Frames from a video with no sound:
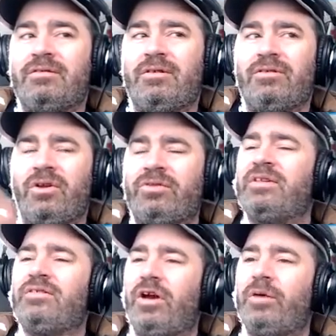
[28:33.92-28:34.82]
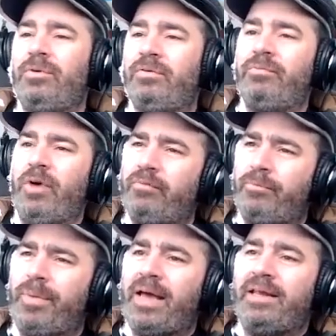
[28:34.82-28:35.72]
Not this type of
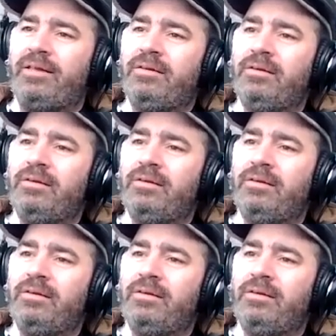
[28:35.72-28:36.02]
banning.